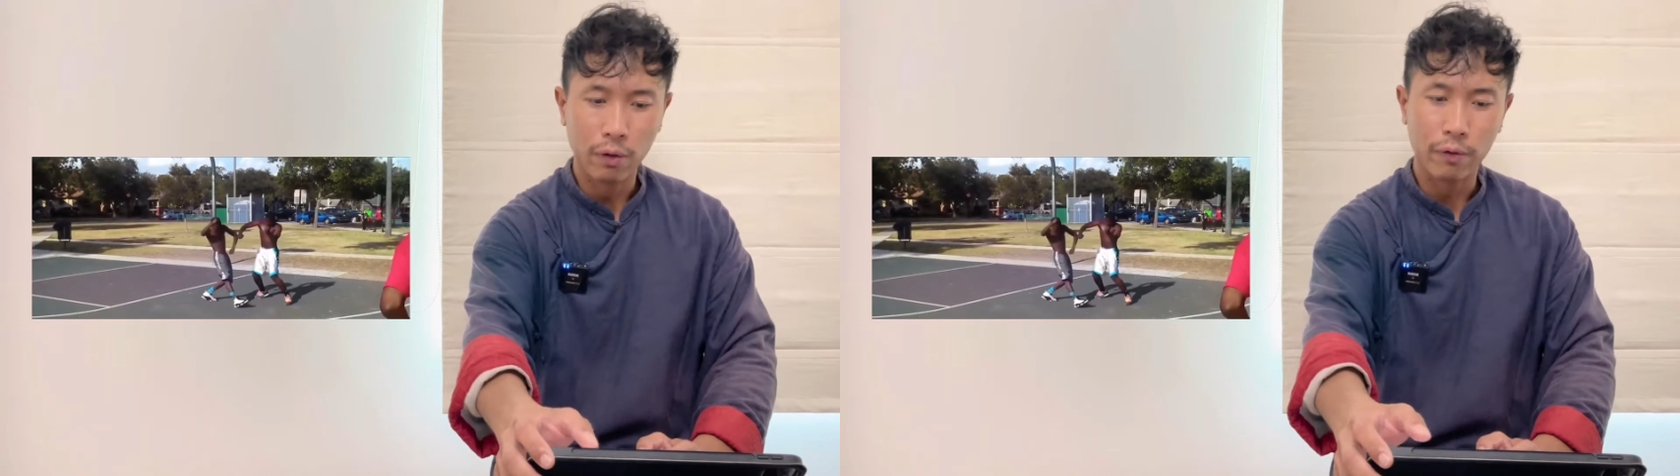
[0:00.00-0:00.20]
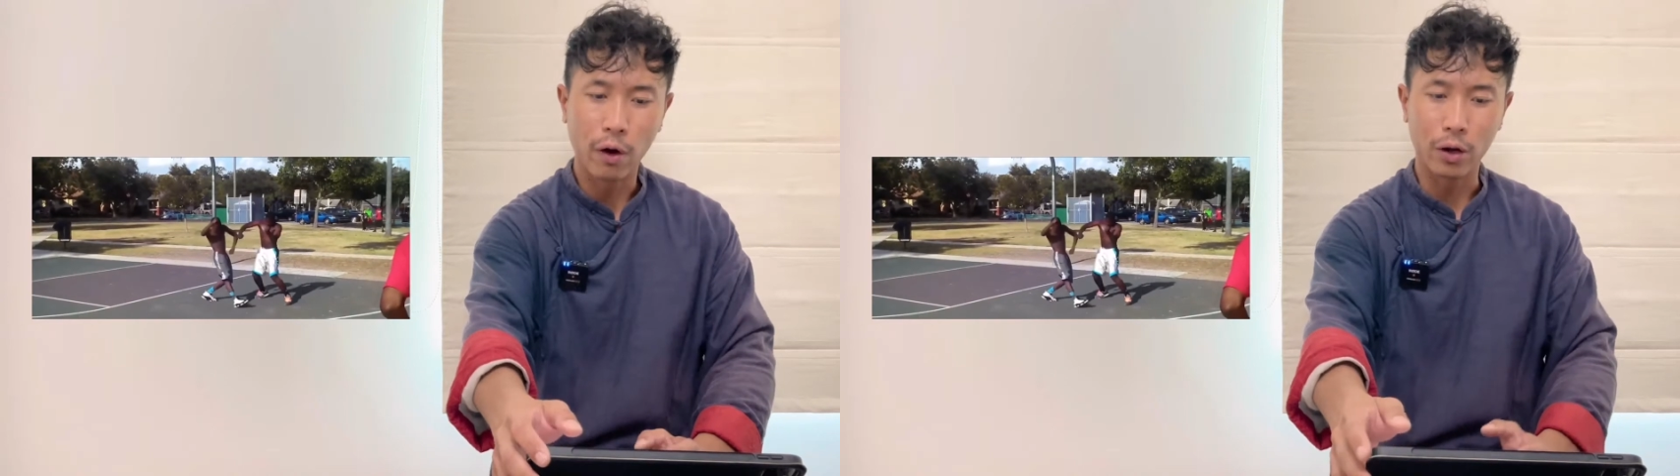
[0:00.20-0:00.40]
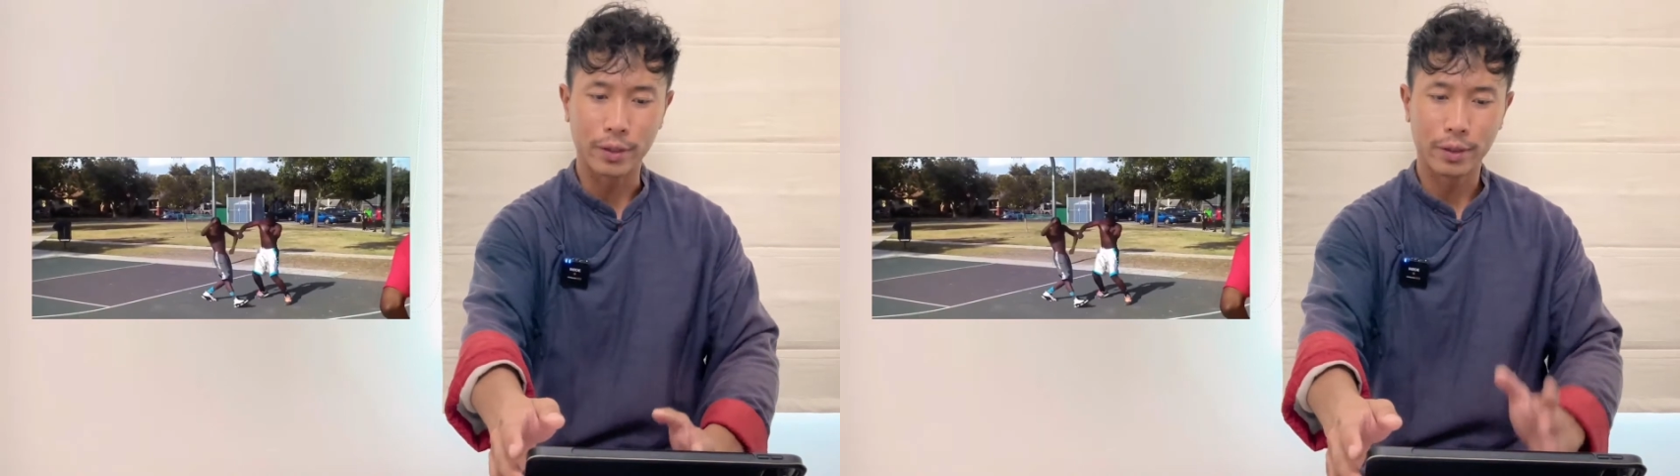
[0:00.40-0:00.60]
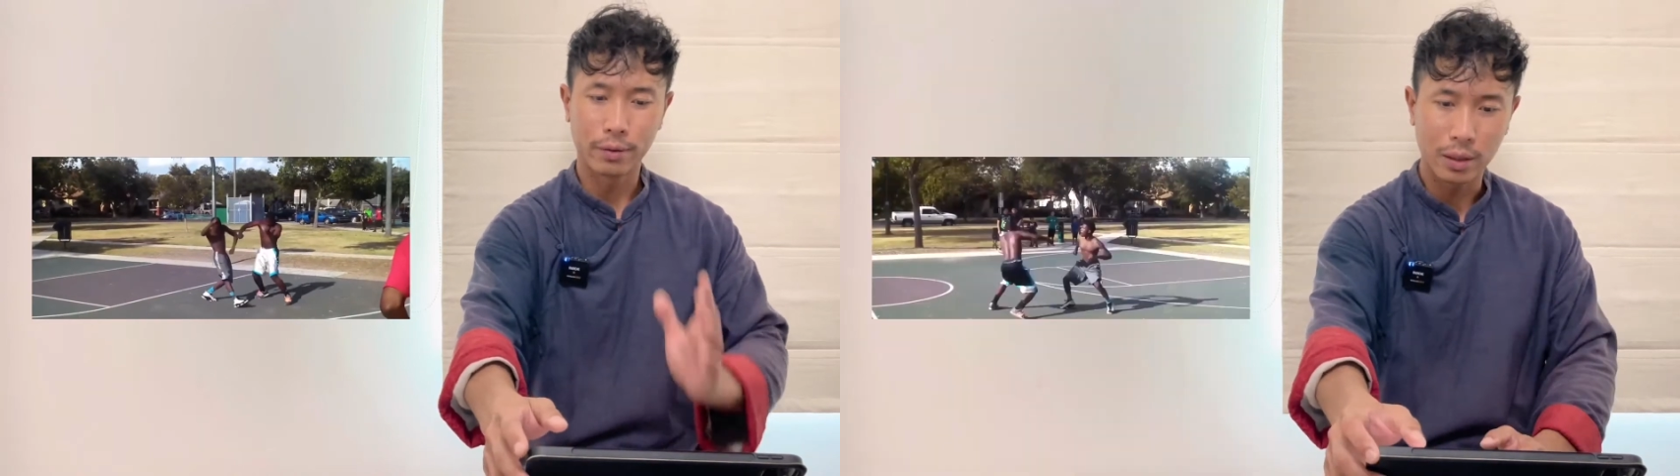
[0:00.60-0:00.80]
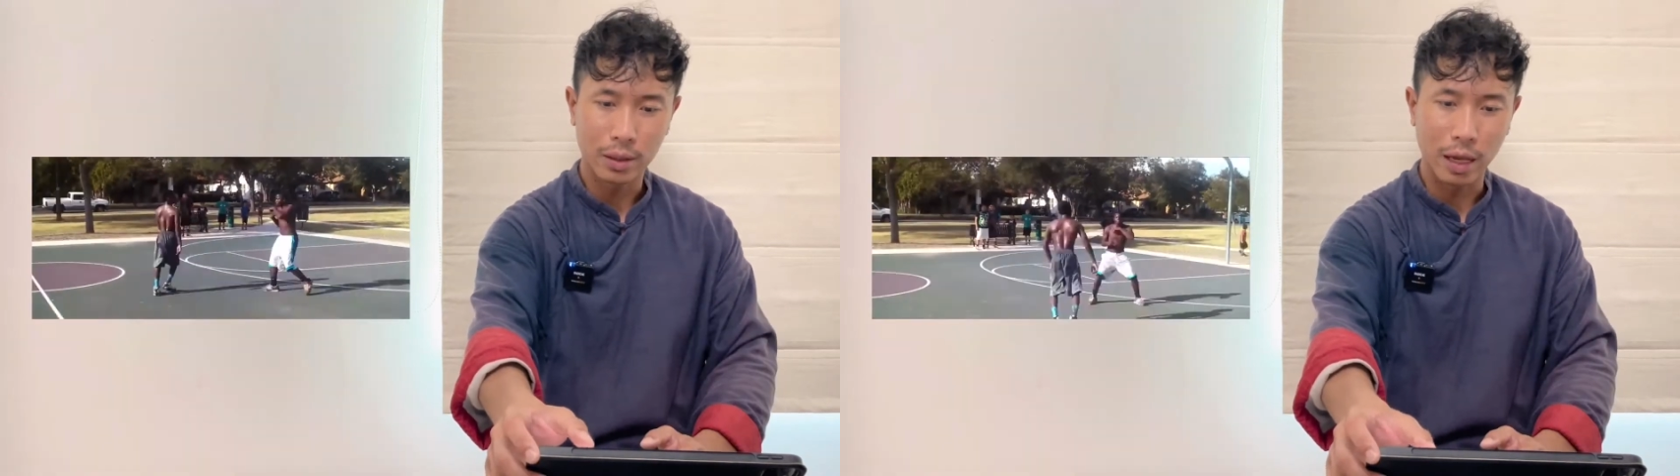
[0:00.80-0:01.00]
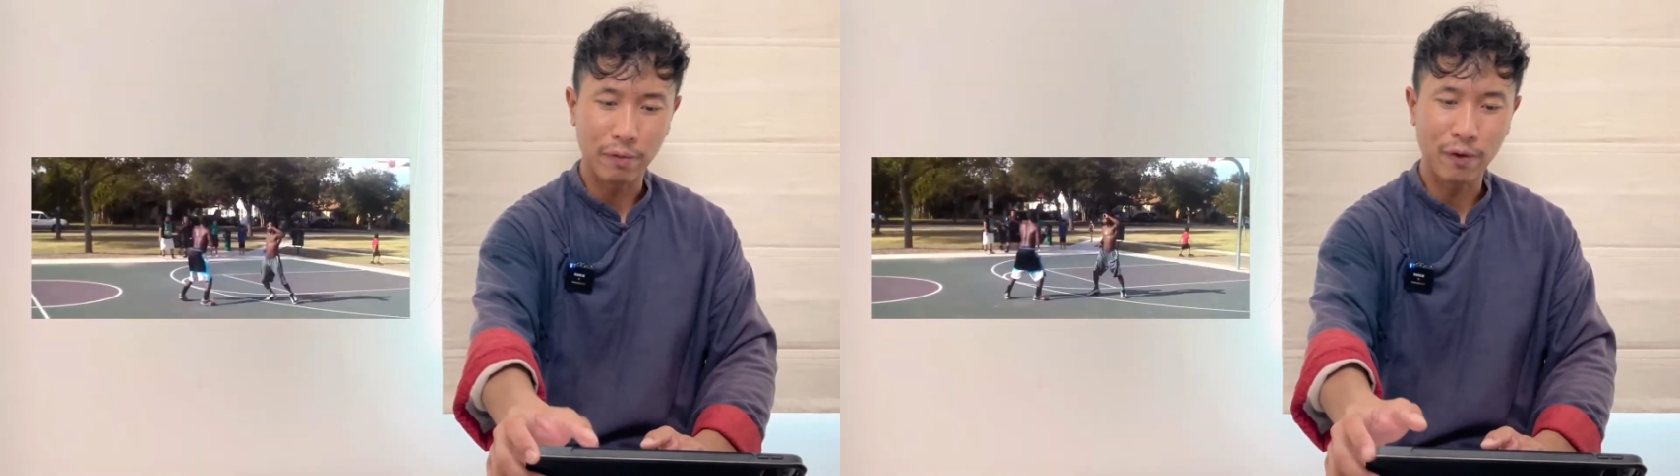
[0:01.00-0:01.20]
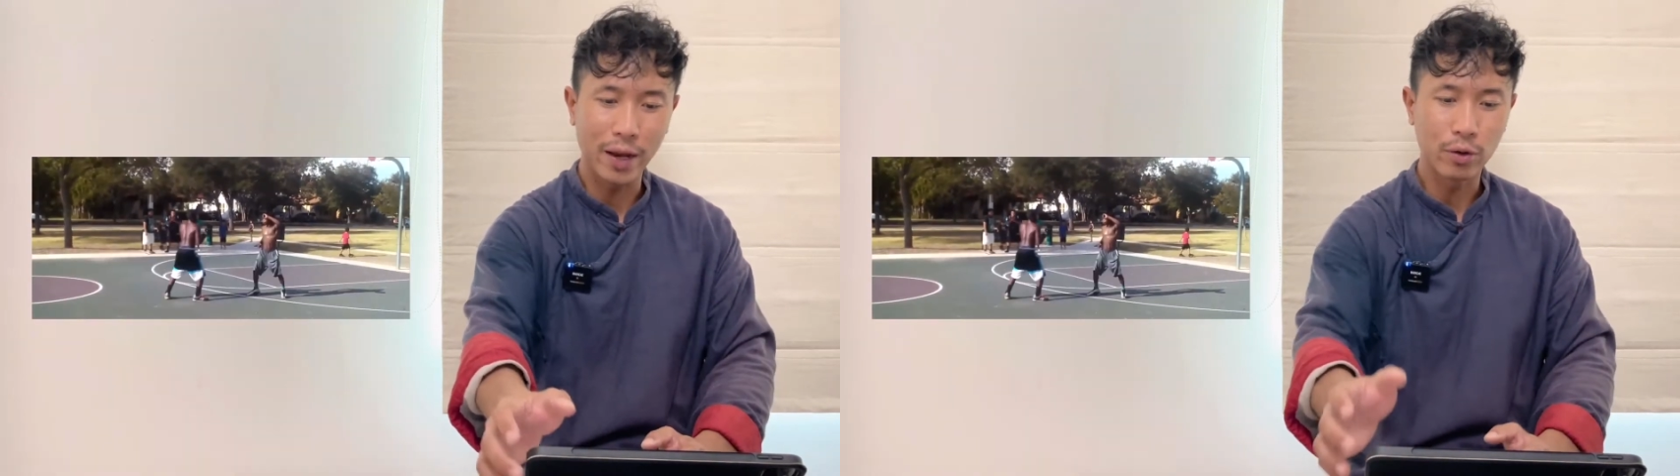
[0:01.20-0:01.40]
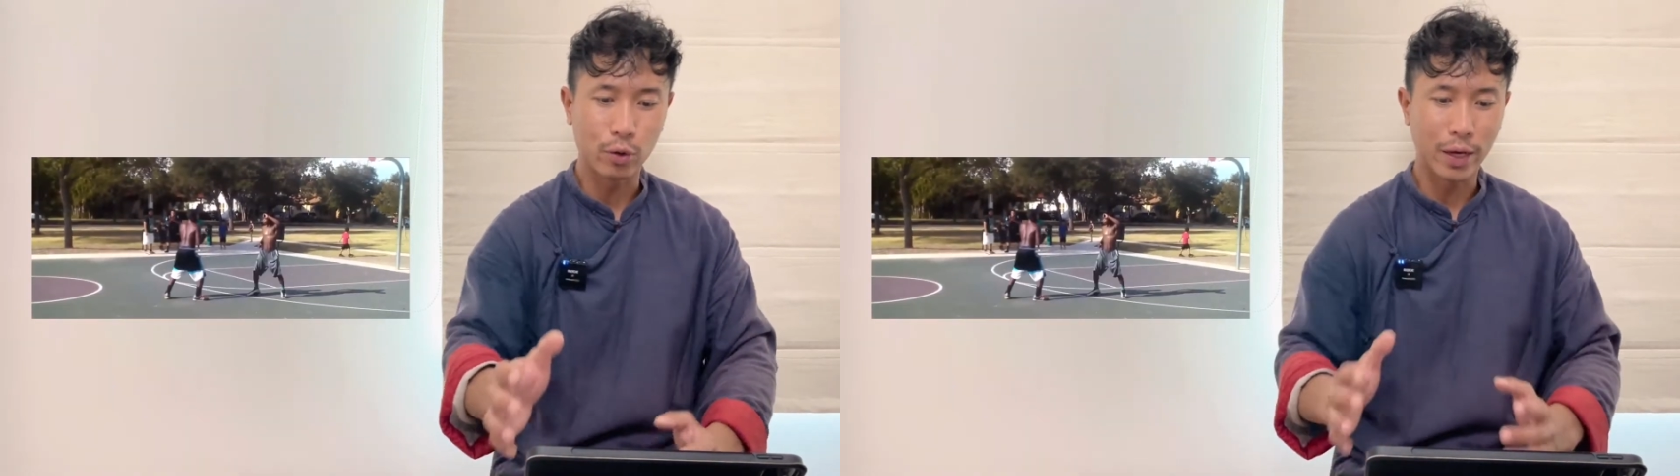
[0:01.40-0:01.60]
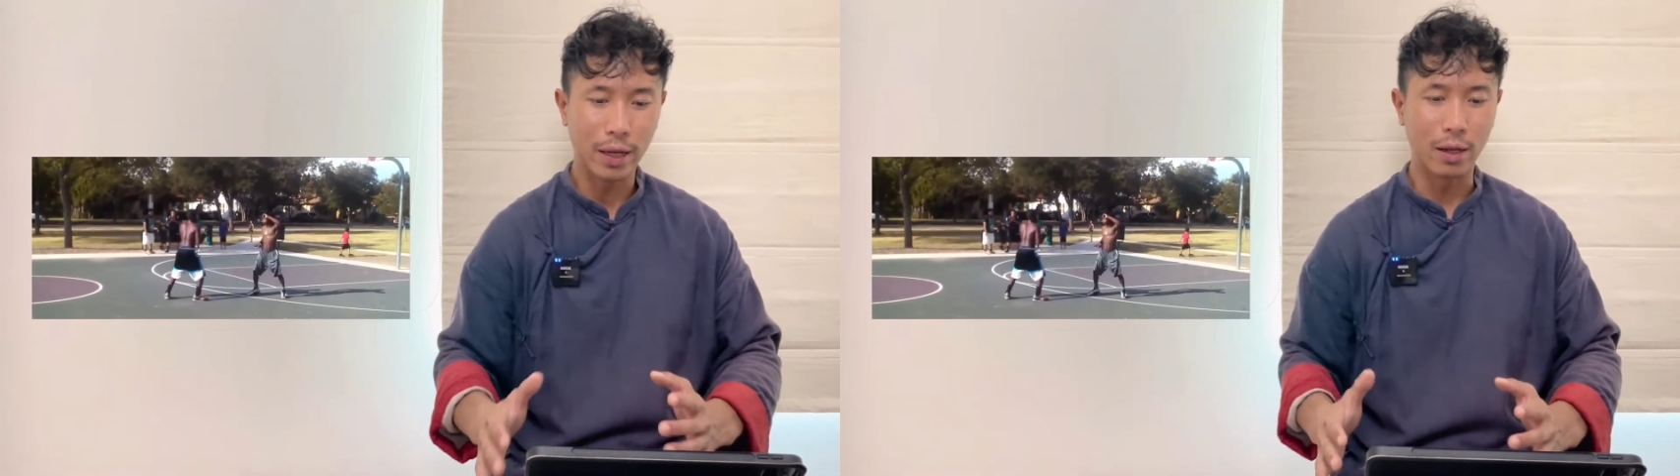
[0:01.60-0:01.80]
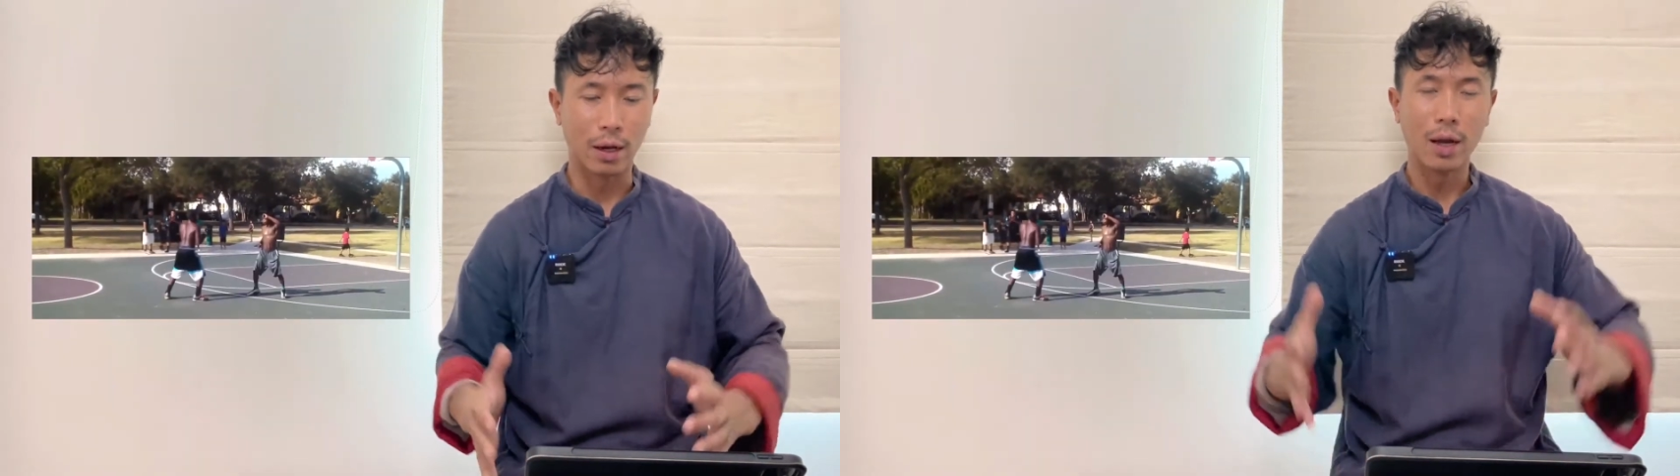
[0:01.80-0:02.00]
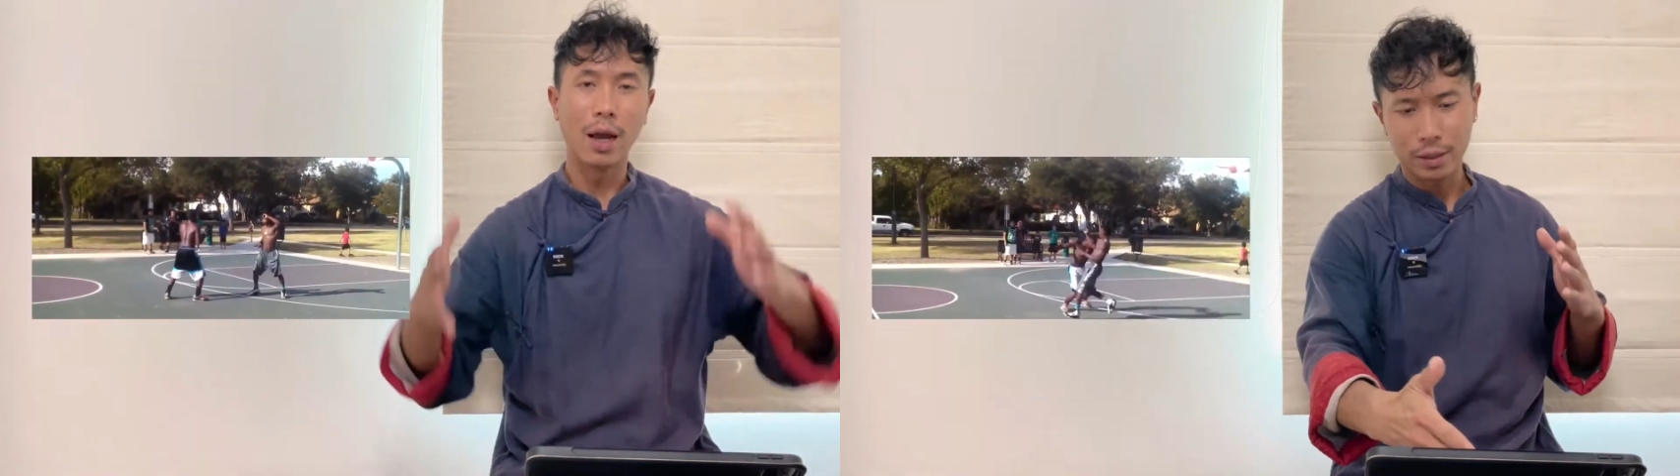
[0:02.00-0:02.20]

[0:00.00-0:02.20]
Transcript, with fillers: First, they fight together.